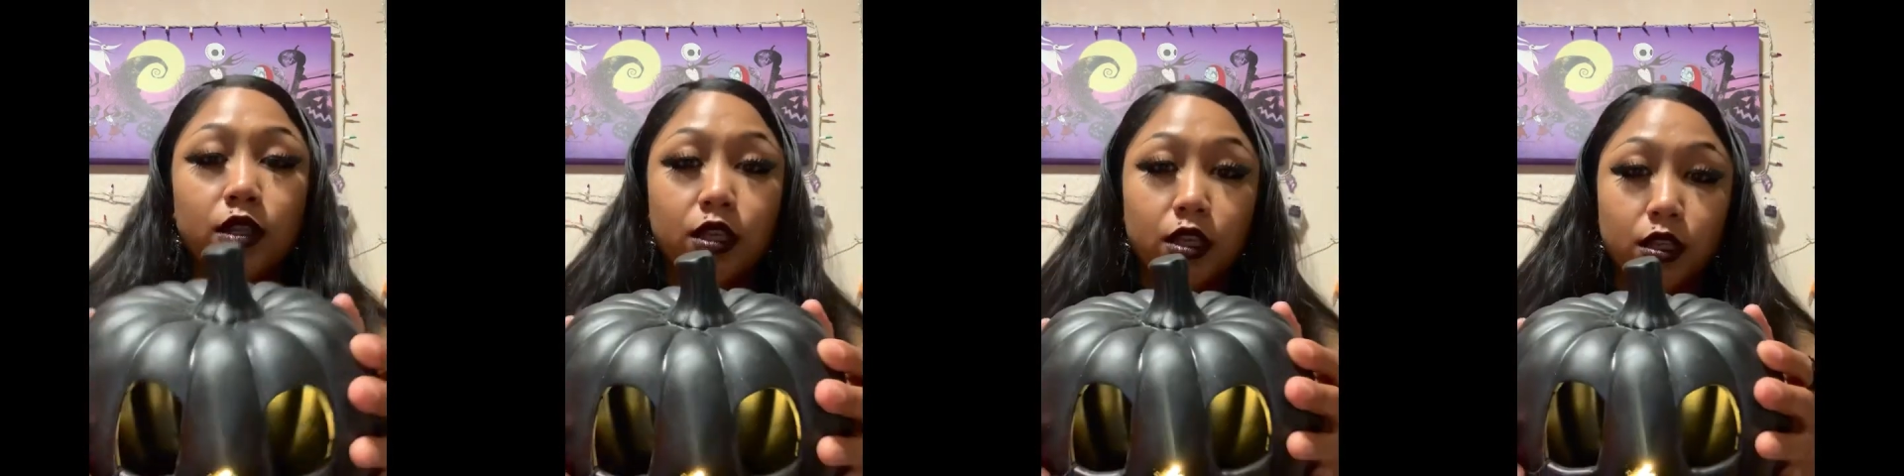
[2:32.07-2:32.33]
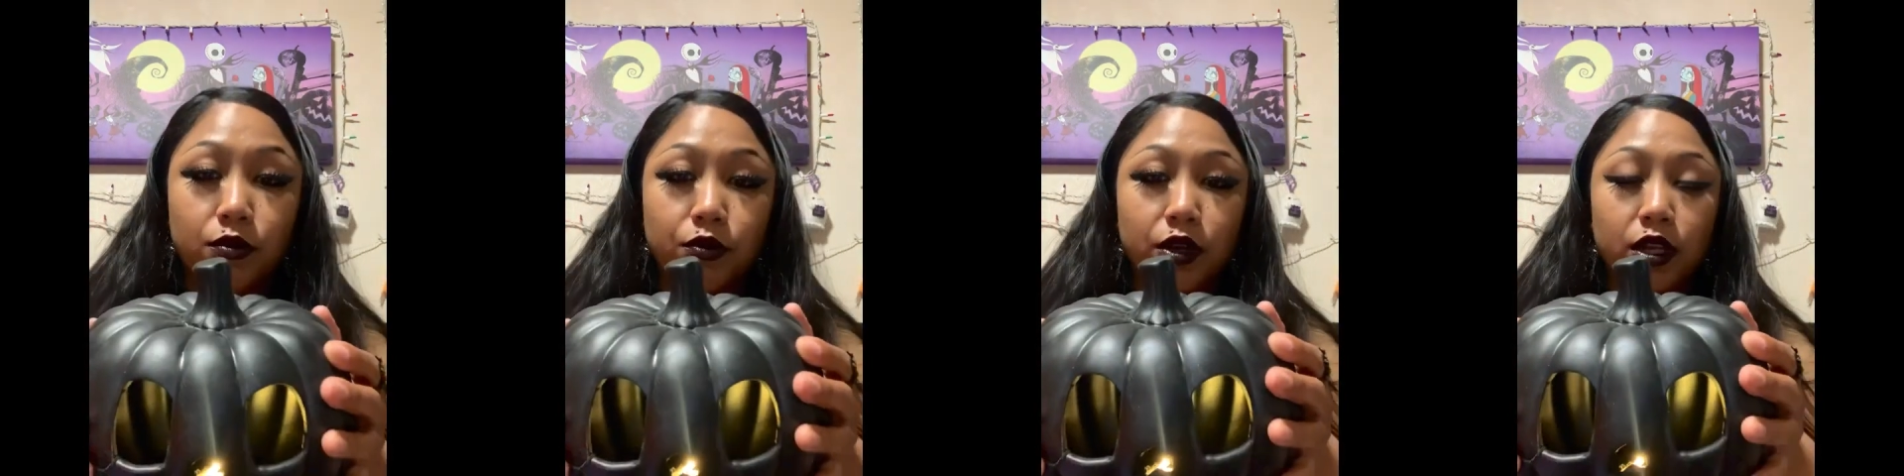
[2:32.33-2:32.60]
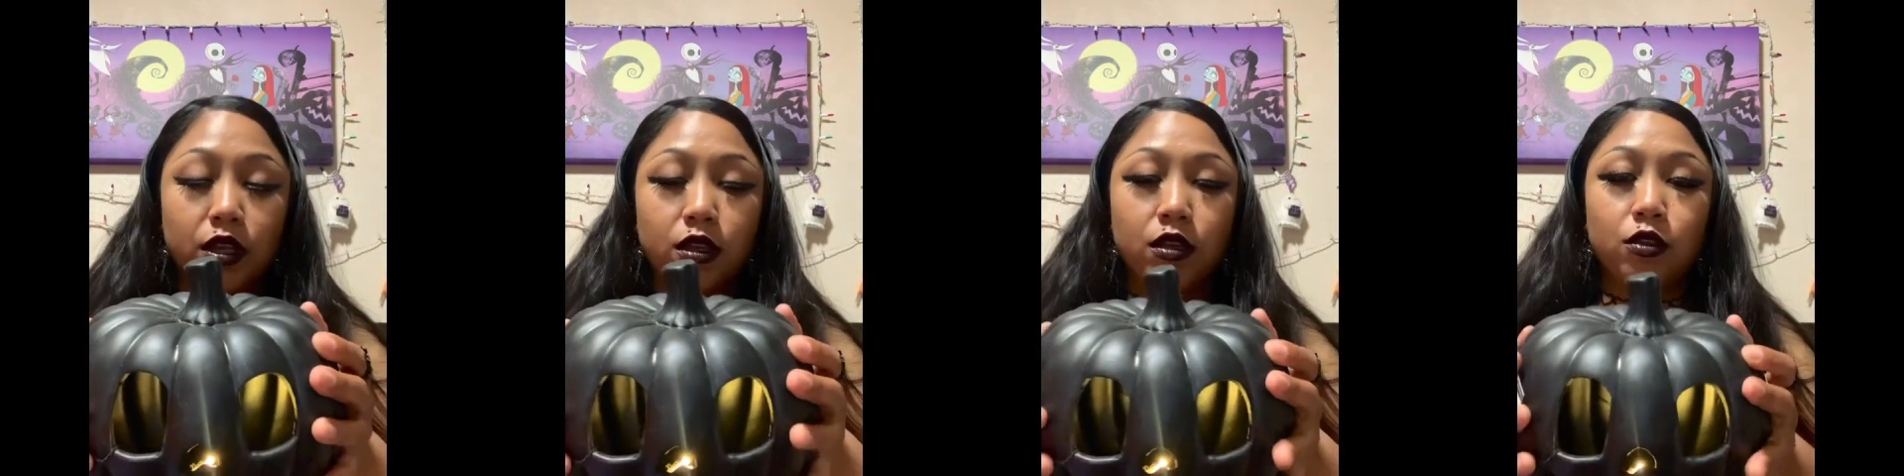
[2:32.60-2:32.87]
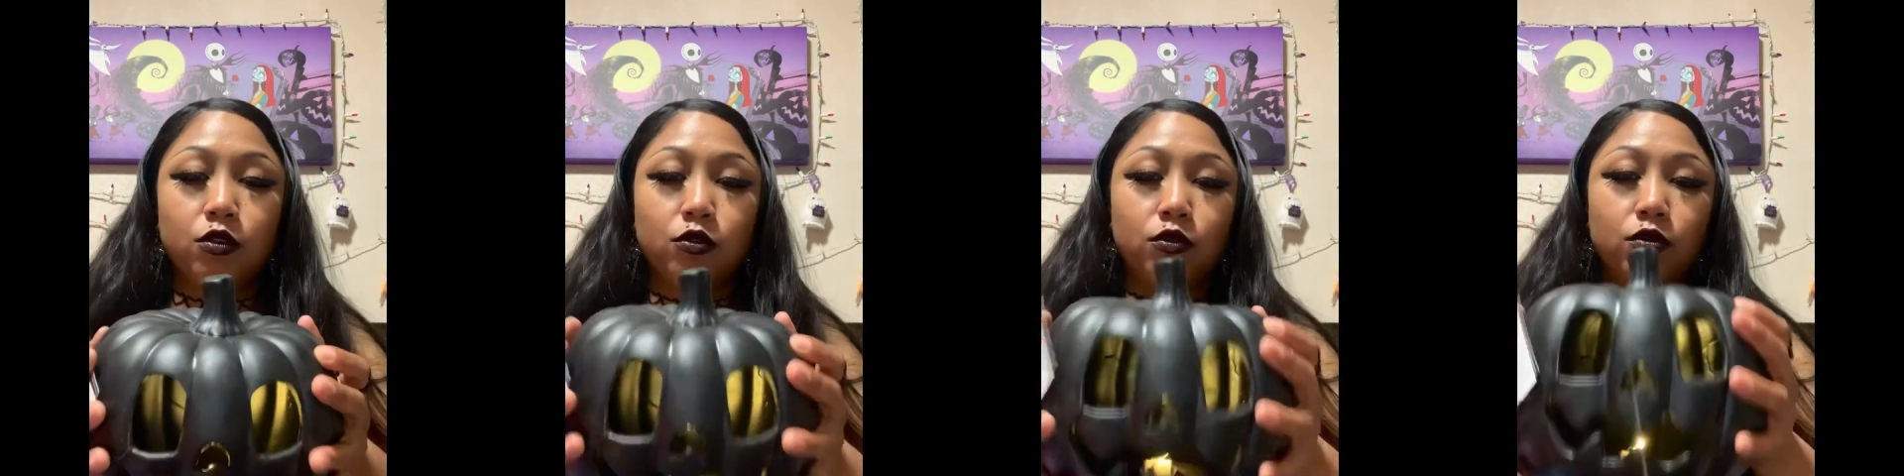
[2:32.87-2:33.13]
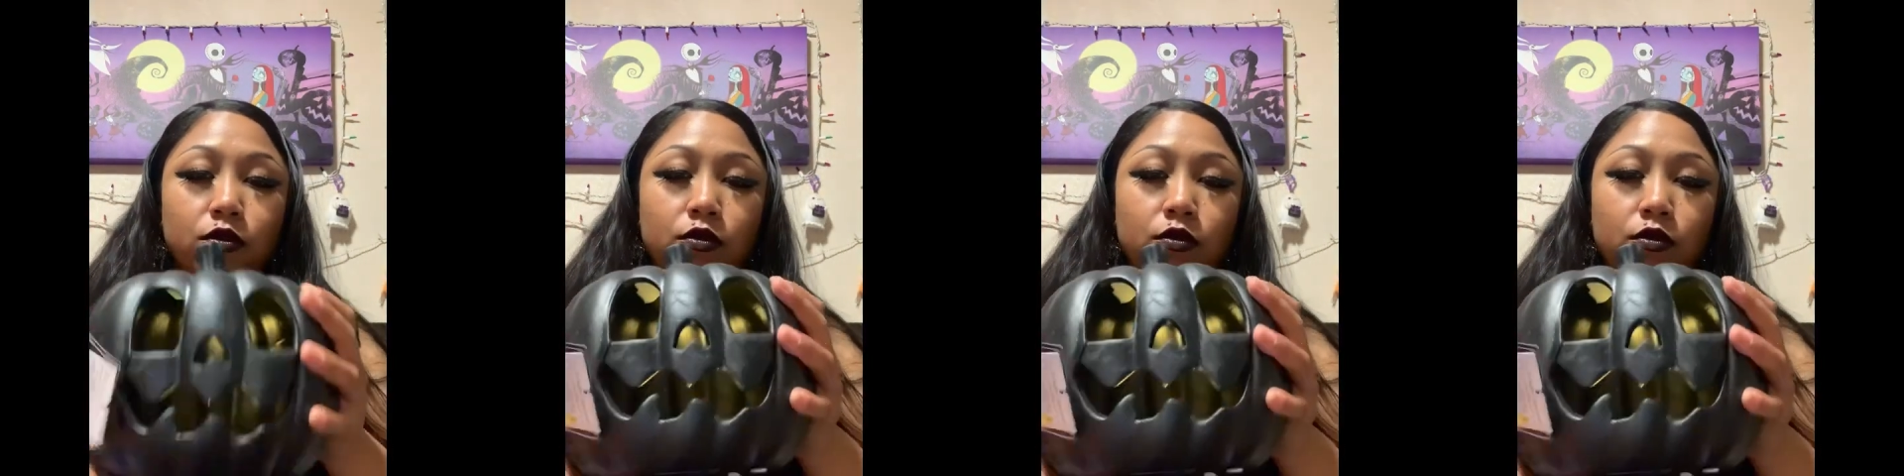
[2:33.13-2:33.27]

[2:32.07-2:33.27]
it's pretty cool,